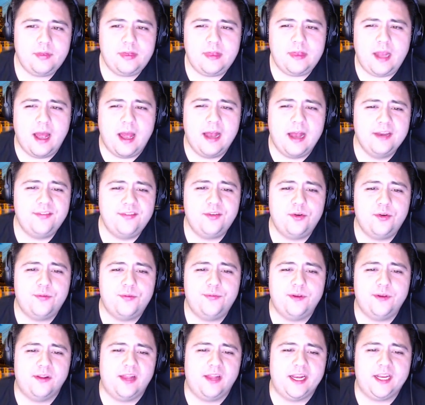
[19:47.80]
I still
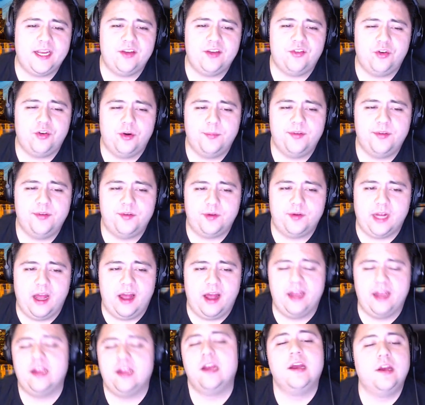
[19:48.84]
feel like in terms of a
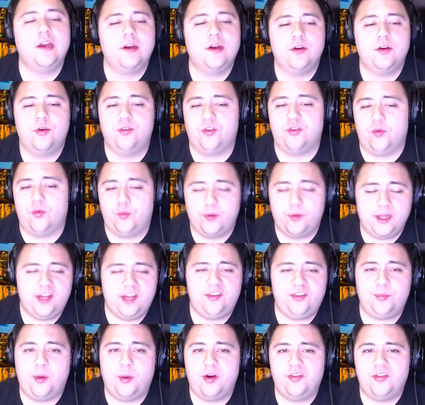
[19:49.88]
guy who's a
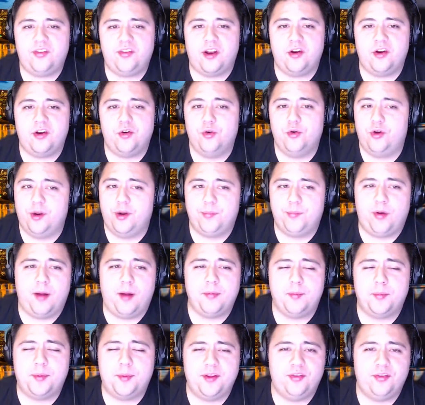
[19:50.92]
really smart center who could
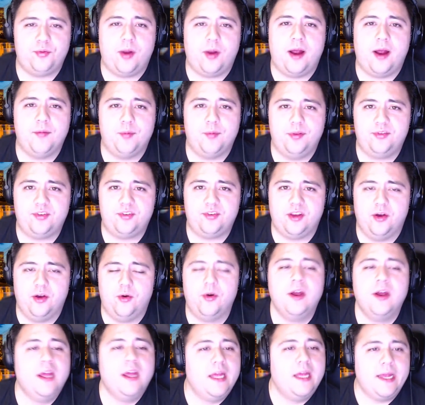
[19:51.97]
probably thrive with
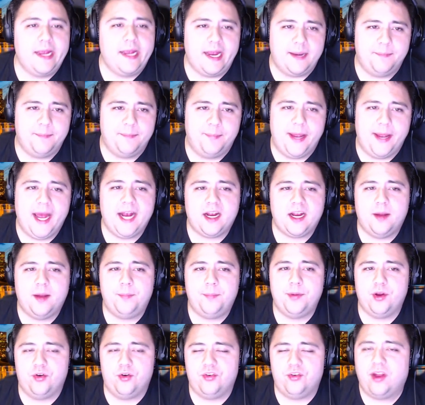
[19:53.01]
skill and back
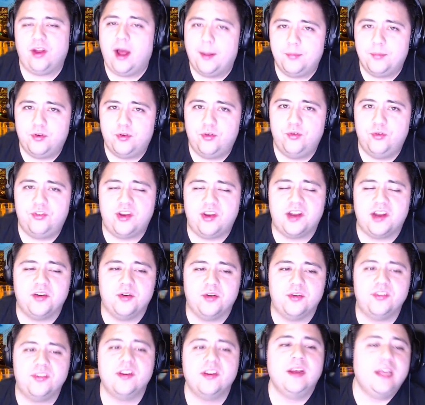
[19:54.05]
up your top two
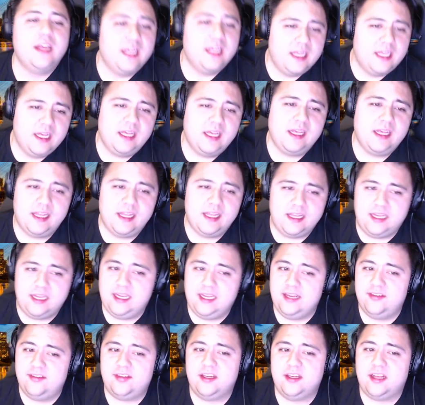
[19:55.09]
centers
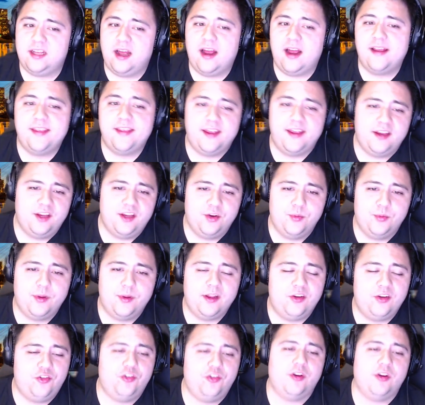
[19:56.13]
he's a guy that you
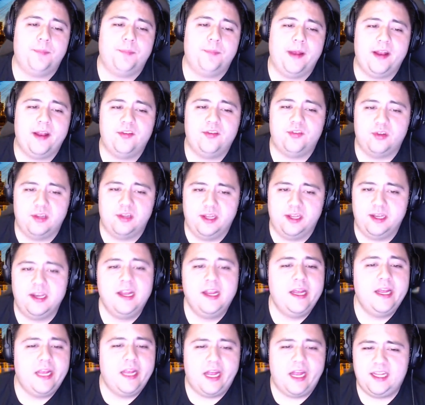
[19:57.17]
really should pencil
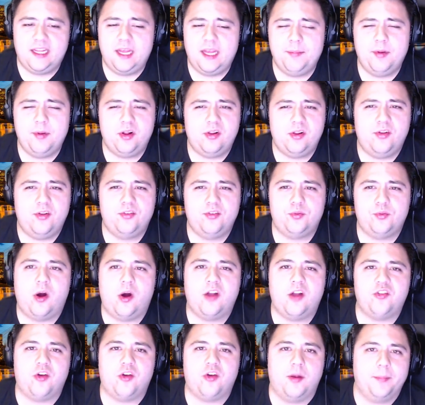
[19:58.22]
in and keep a close
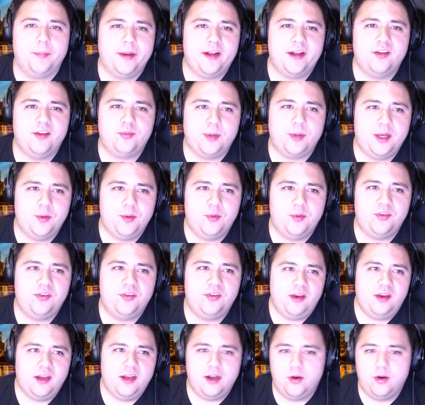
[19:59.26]
watch on, because when he was,
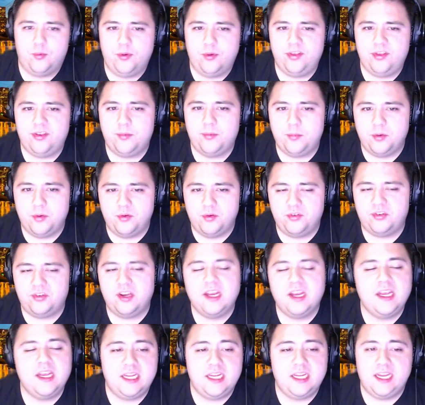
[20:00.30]
know, with the Moose,
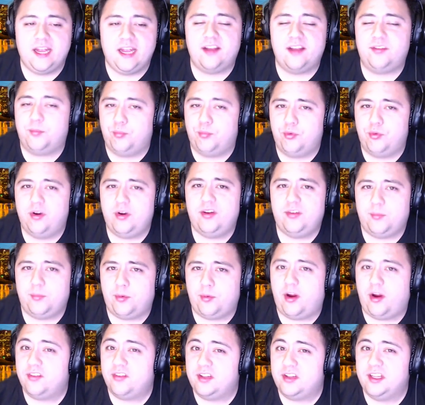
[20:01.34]
he had some pretty
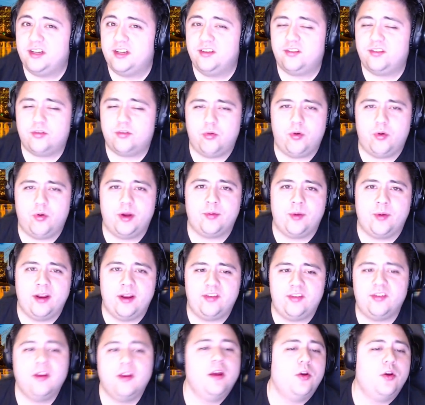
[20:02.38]
surprisingly good scoring
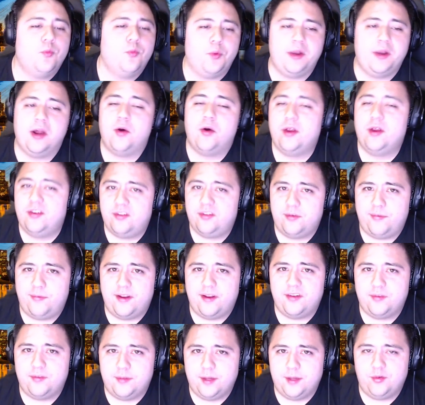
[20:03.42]
rates. We know he's
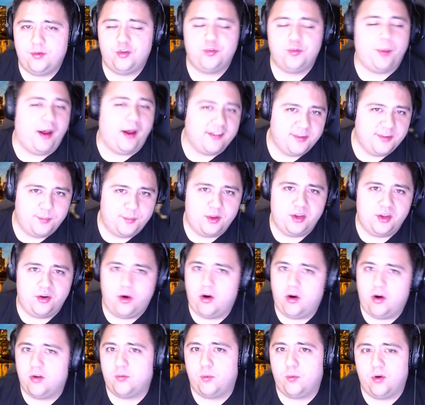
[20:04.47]
defensively responsible and
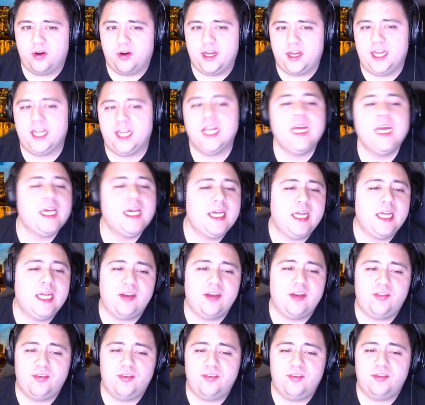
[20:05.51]
hardworking.
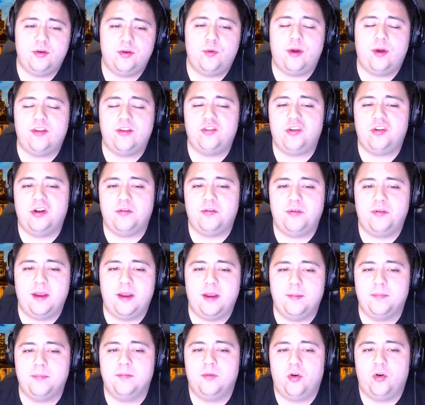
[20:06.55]
It's just a question of
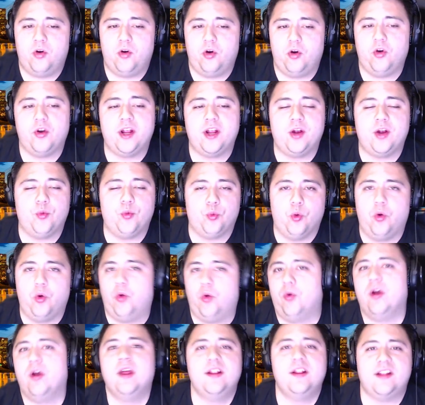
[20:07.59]
him earning a
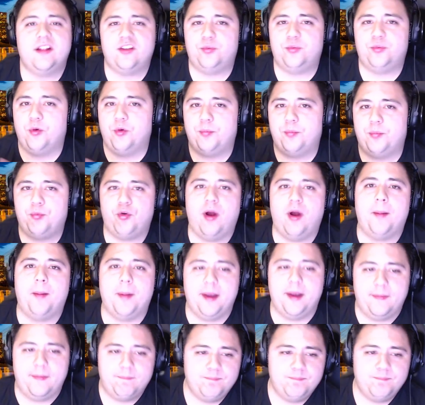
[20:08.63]
role that's more prominent.